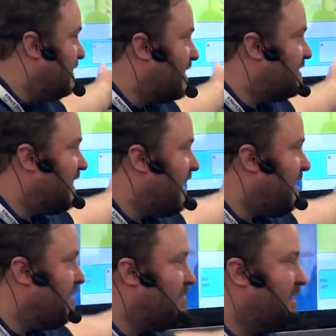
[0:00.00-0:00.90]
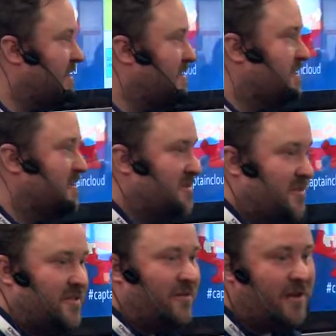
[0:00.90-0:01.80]
data layer because
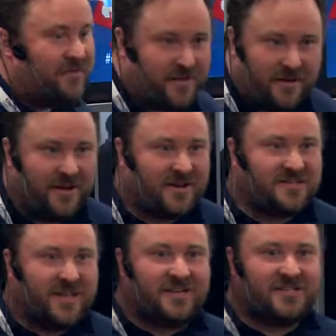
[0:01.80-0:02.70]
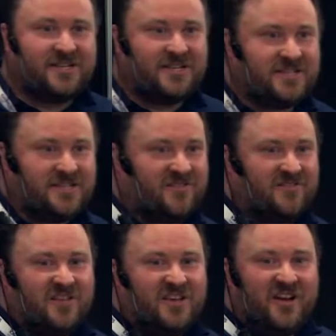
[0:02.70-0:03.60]
the lovely thing about containers is
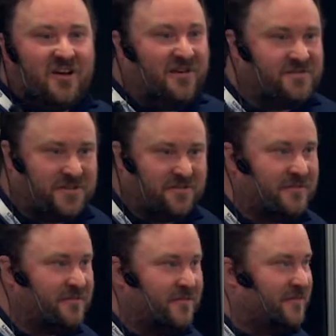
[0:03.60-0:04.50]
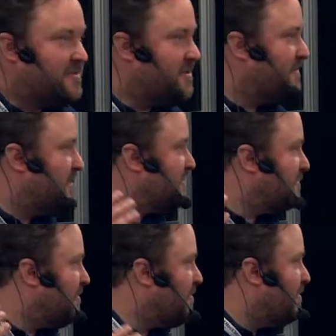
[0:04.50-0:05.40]
you don't have to. So for those of you not